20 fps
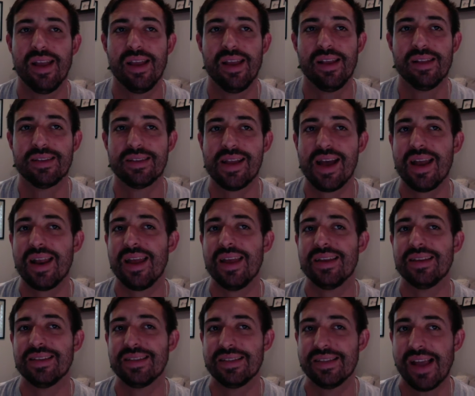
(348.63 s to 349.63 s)
it's not
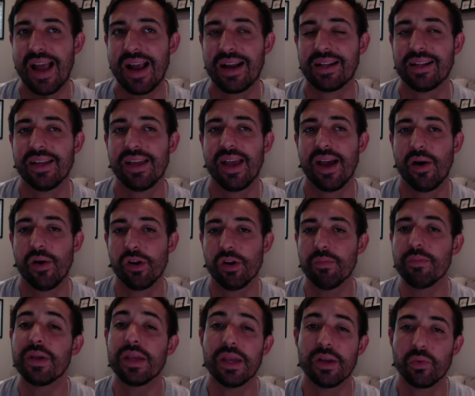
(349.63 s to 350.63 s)
exactly how it'll
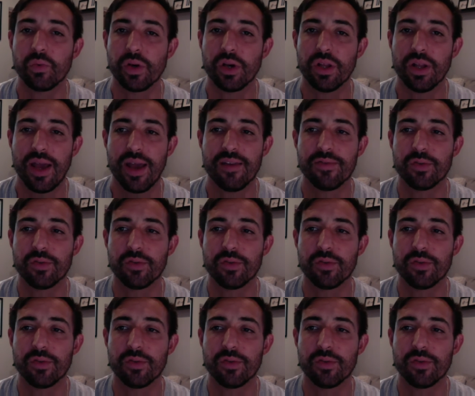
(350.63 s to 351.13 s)
be in real life.